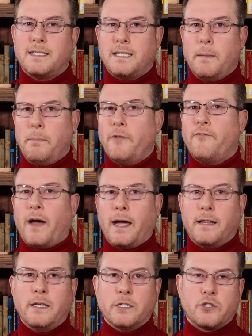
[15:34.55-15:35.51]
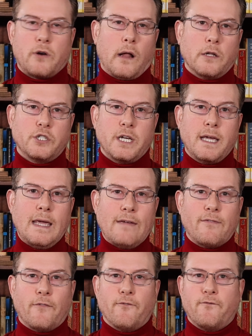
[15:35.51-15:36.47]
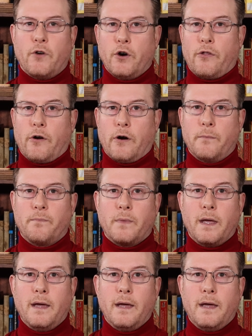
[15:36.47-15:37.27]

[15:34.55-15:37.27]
simplifying the astrology even further.